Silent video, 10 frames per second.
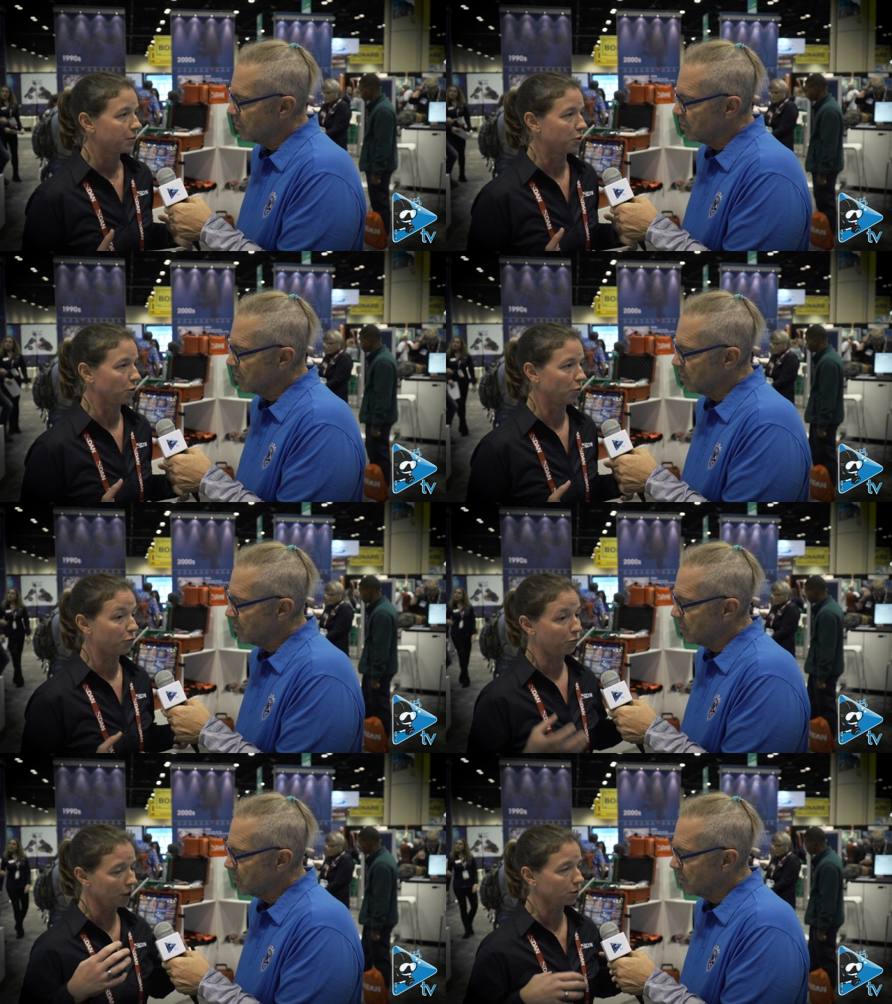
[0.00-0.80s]
Speaker 1: to
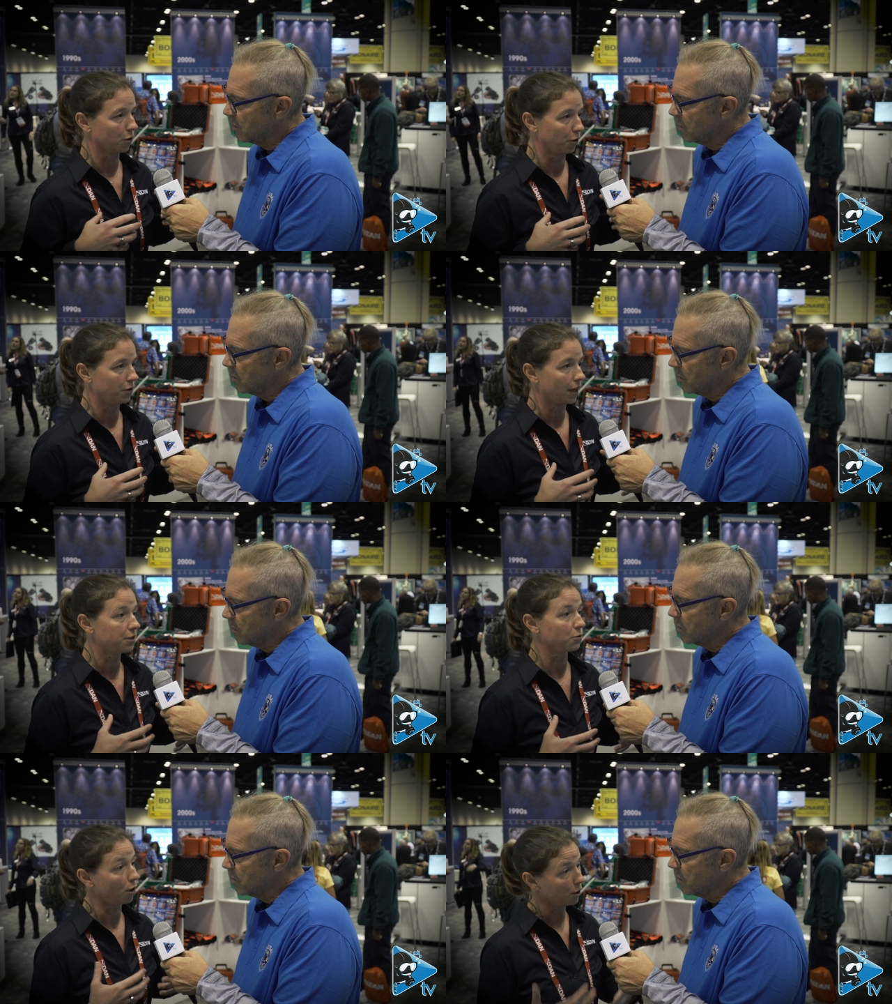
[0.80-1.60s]
feel good
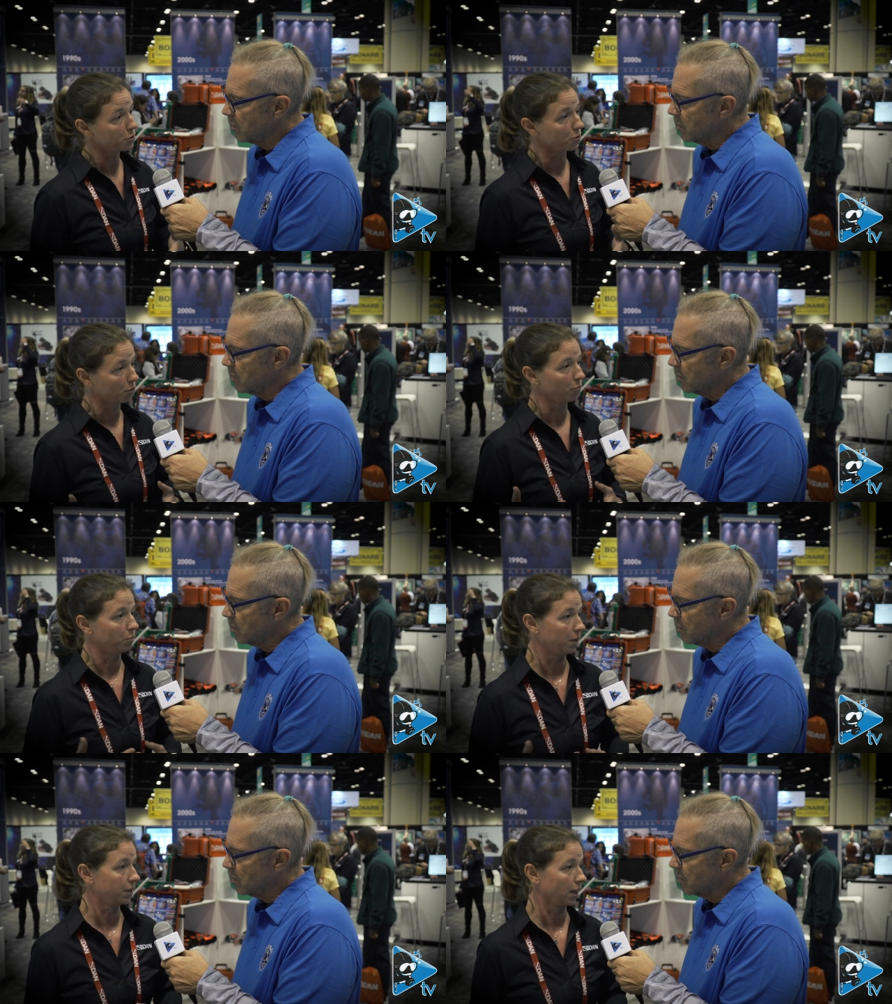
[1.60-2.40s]
and to also
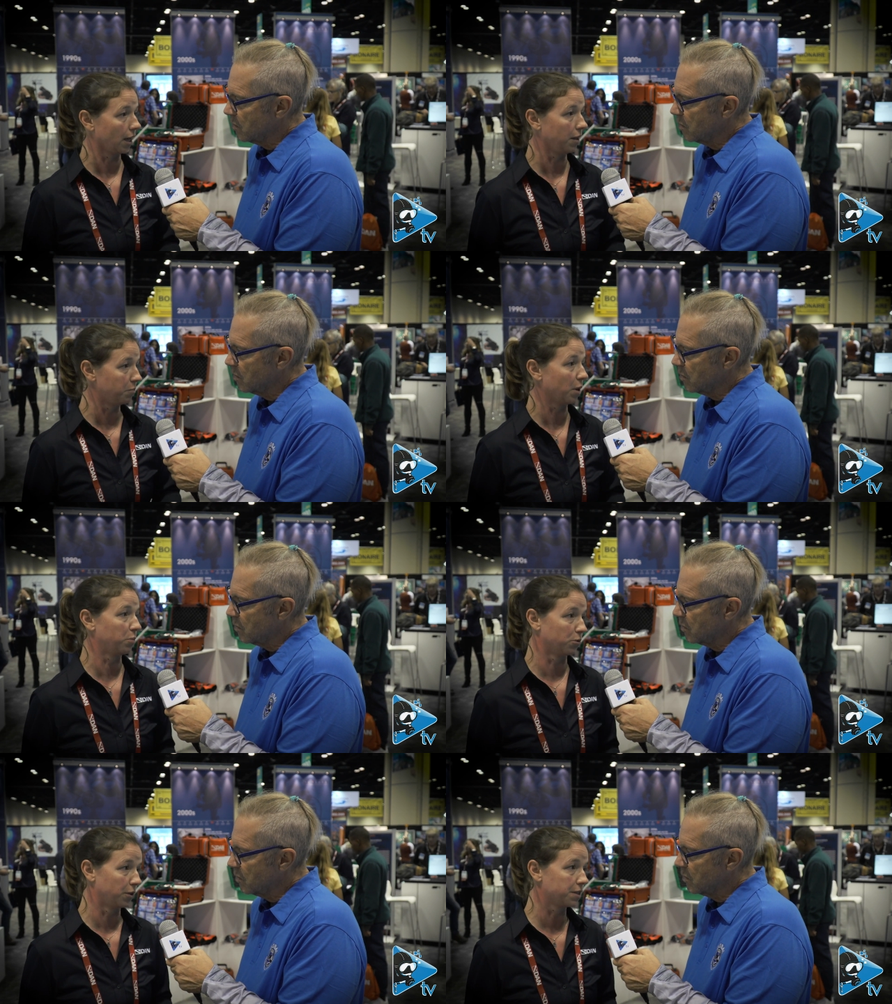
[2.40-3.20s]
mitigate
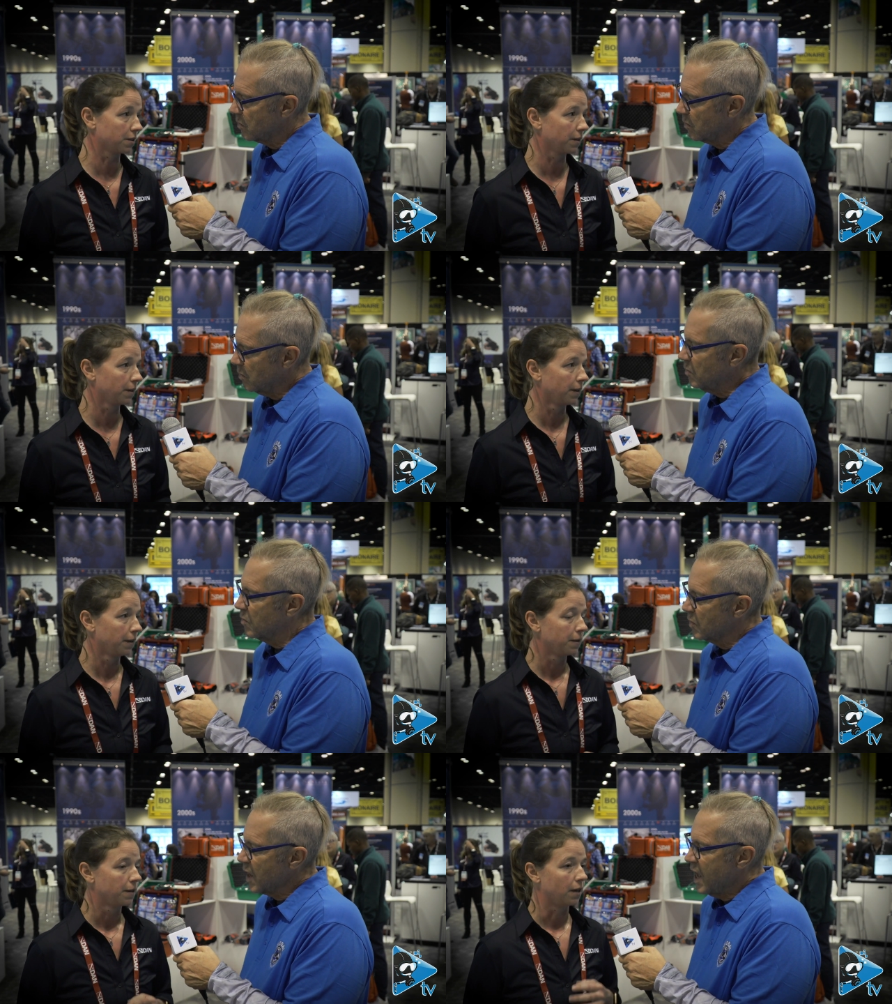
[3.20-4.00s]
bubble risk. Mm.
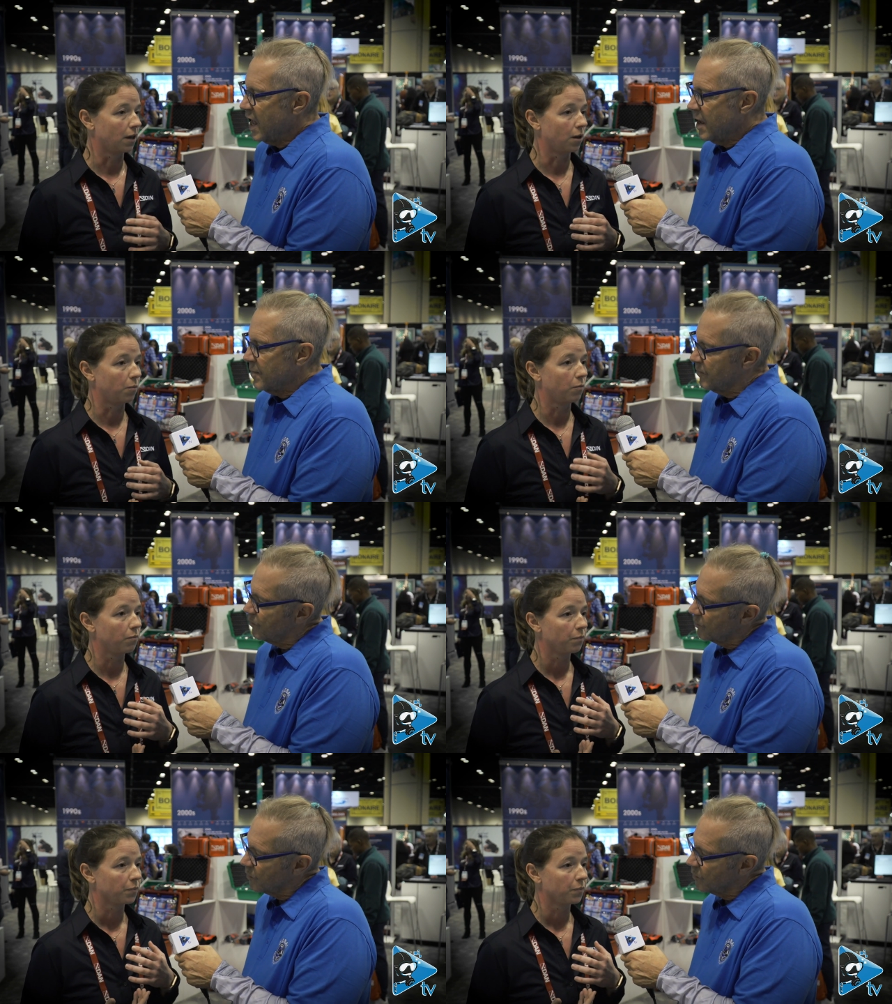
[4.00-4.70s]
Um,